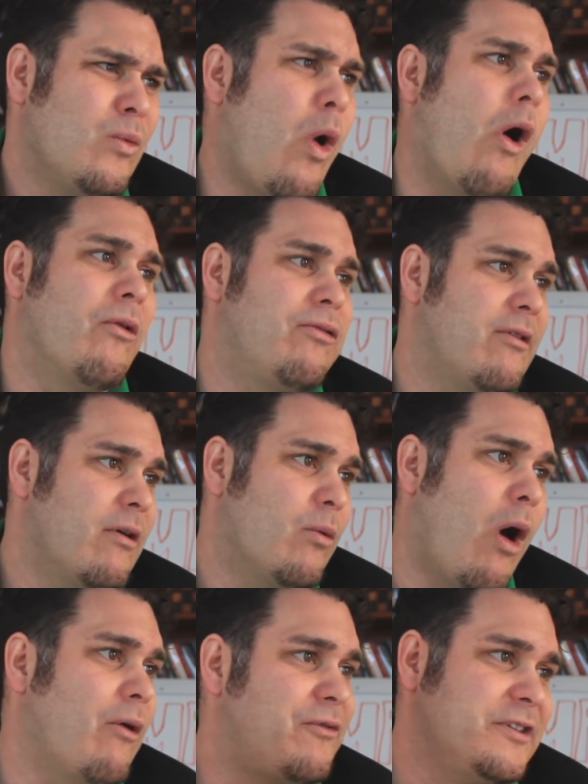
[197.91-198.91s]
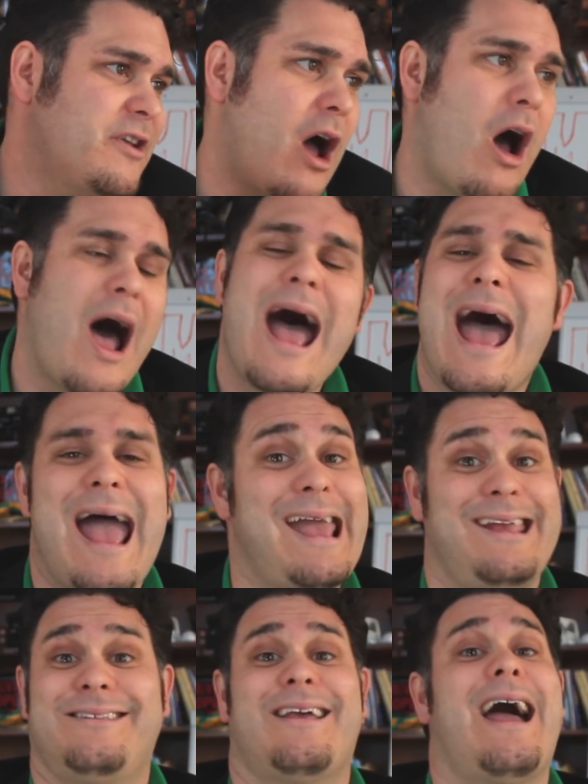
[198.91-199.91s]
Wofford. No,
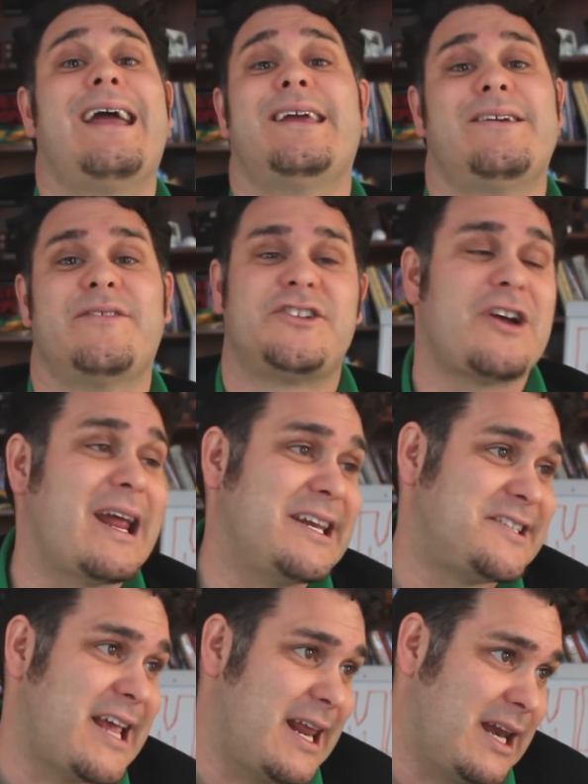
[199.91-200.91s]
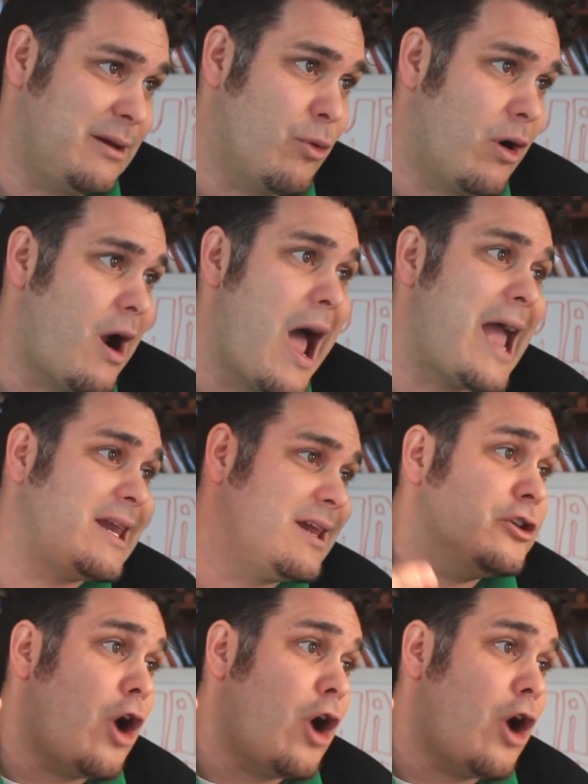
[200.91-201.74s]
I ain't even trying to say it anymore, all right?